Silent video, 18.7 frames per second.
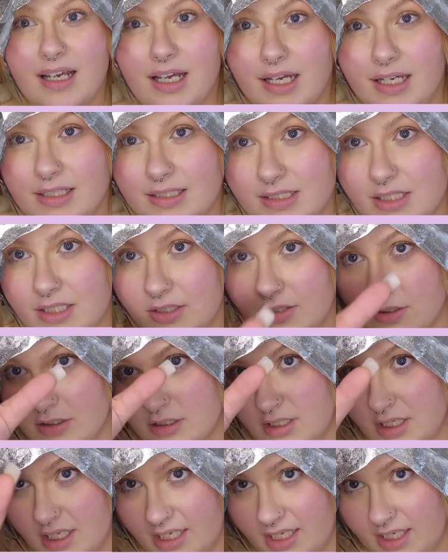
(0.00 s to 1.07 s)
until
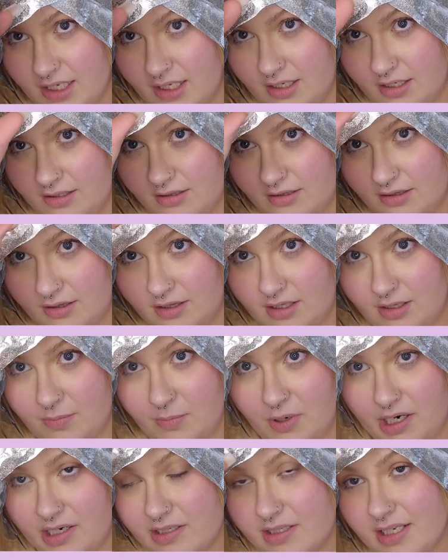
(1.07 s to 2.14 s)
like the
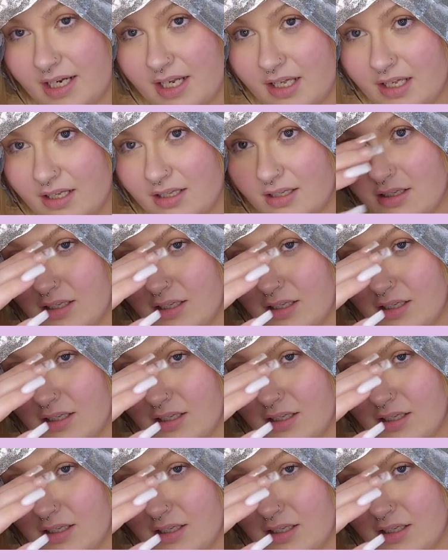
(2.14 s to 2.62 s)
parts I've